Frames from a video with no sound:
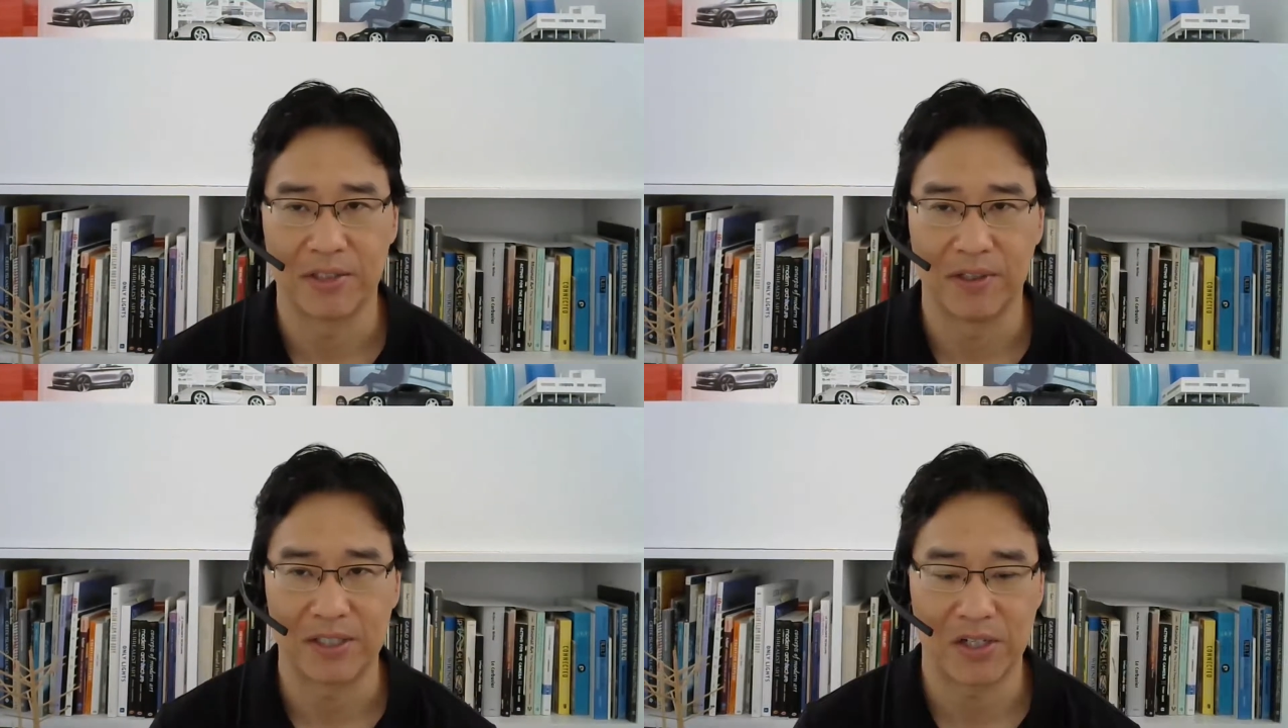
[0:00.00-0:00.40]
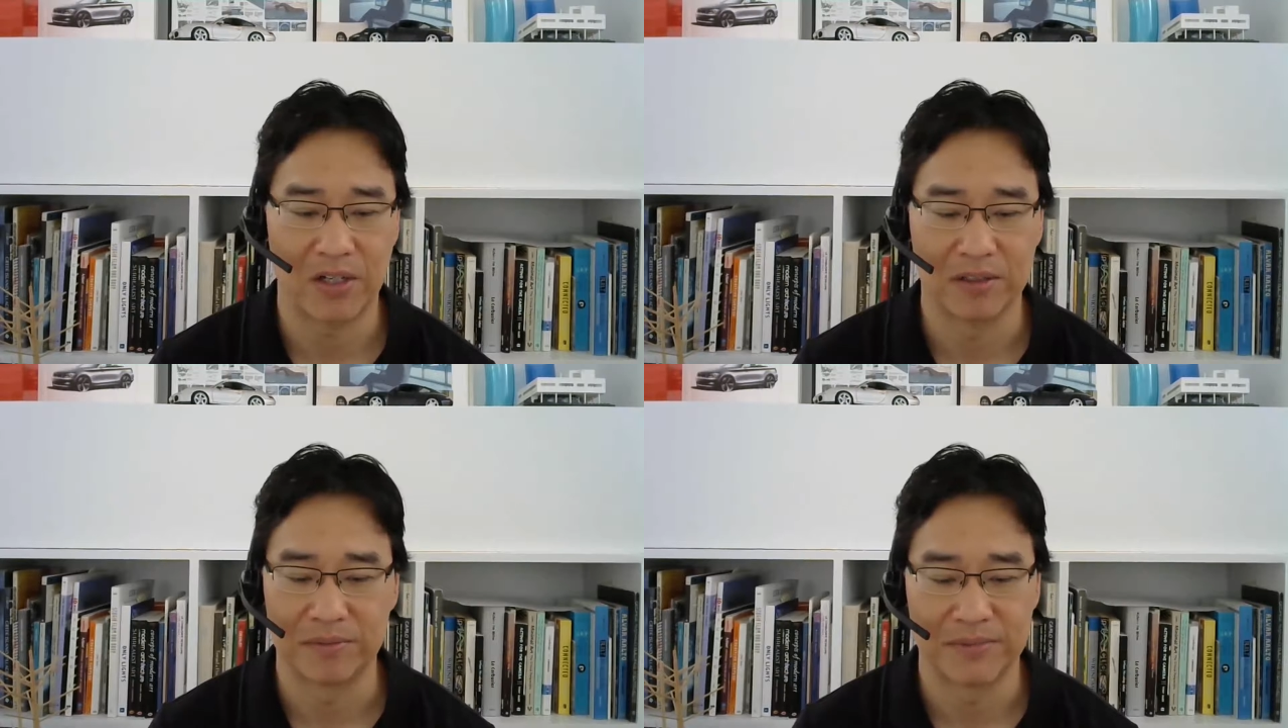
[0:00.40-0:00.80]
So let's
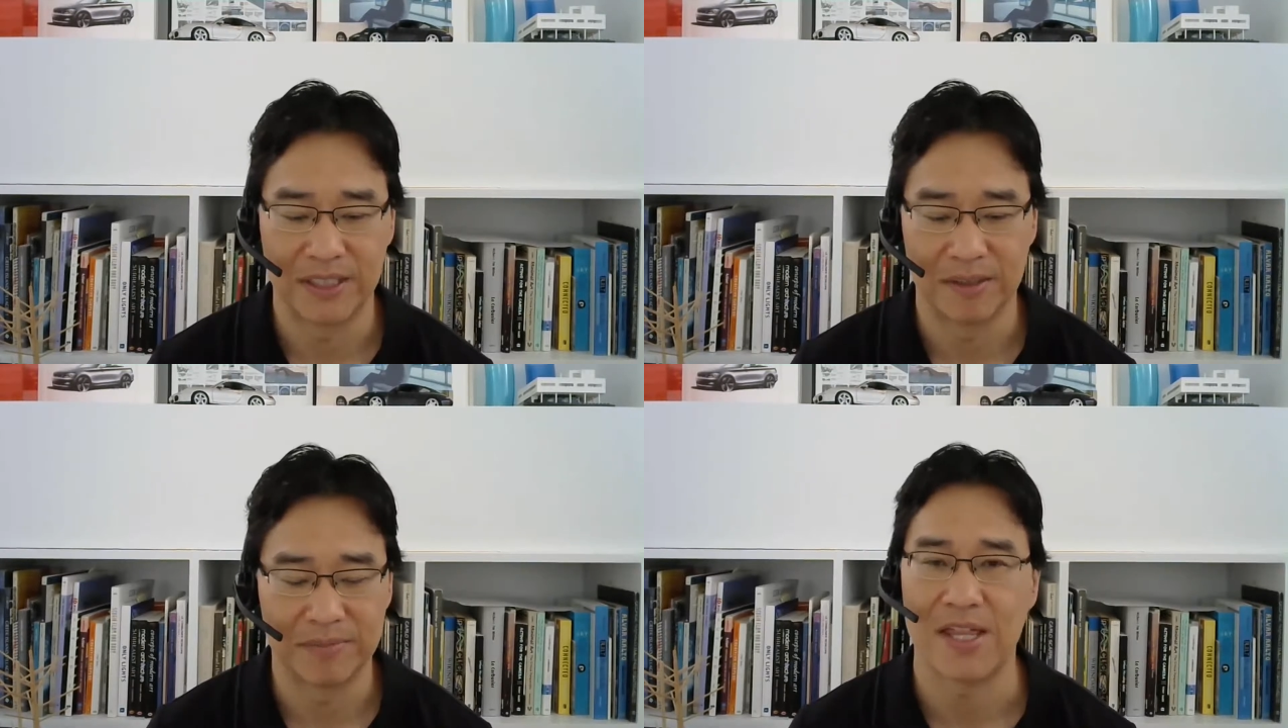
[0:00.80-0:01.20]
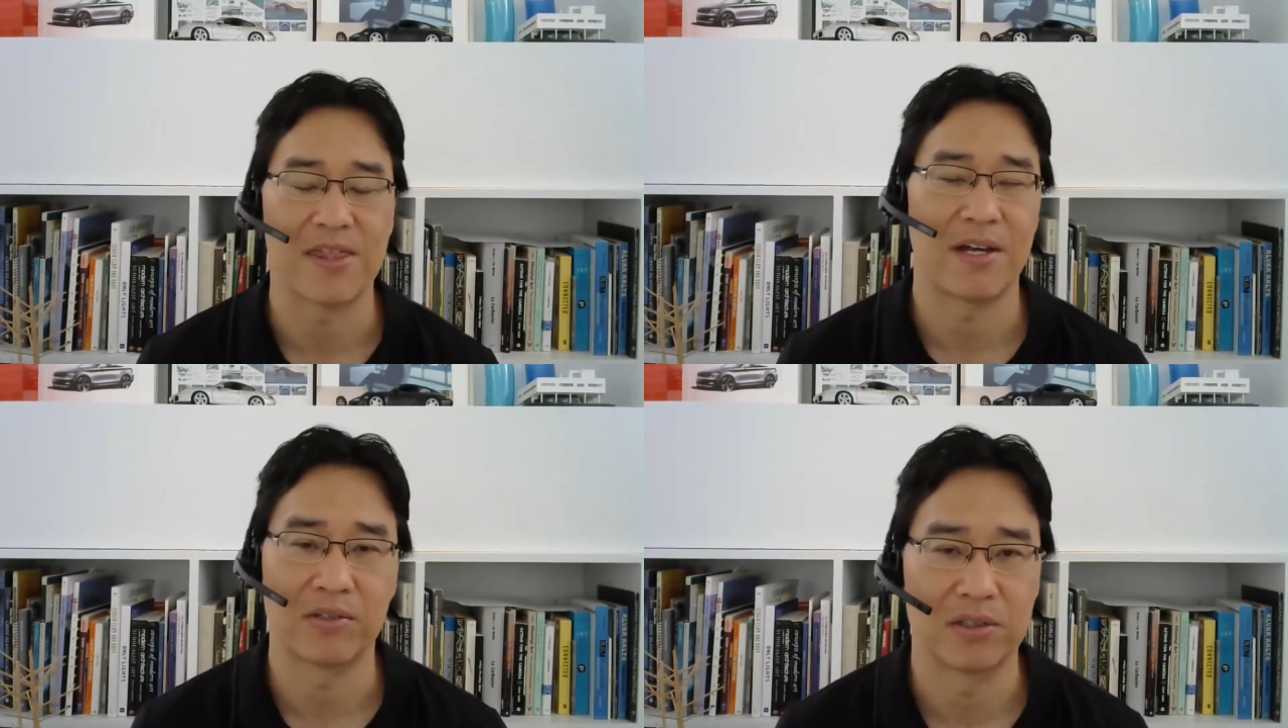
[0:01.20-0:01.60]
call it
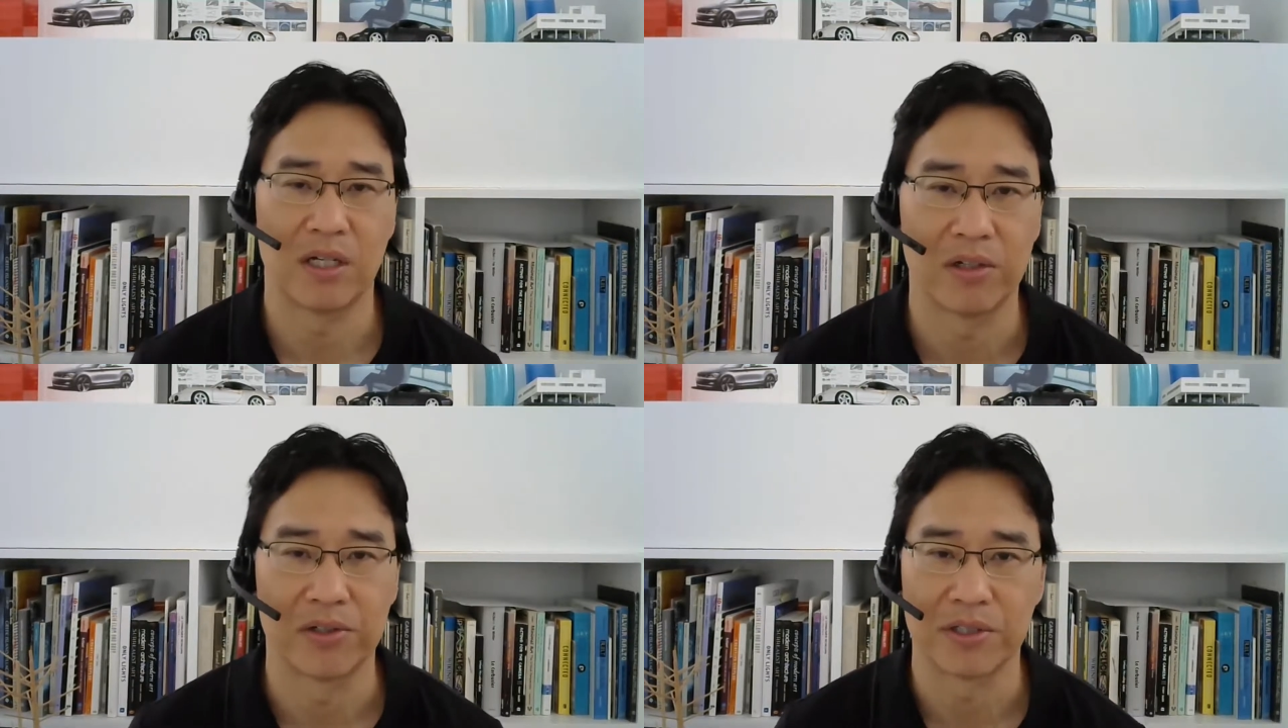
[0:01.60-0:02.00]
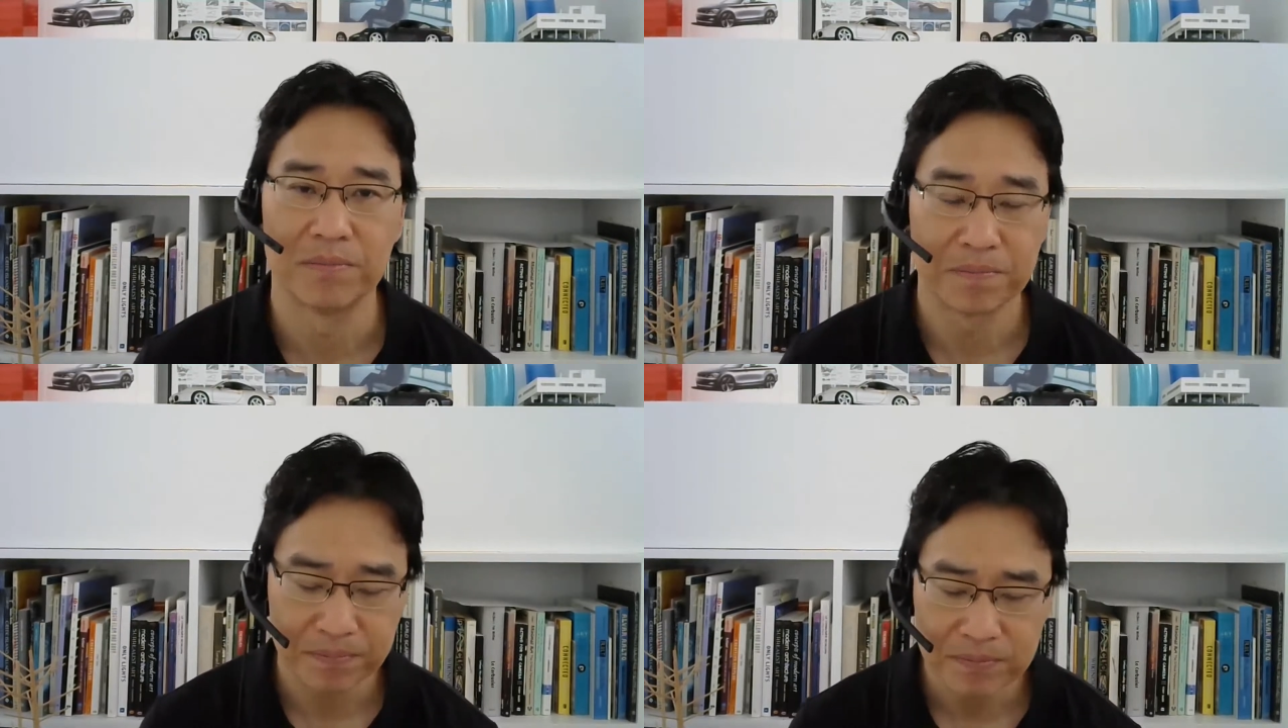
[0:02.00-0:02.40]
$10,000.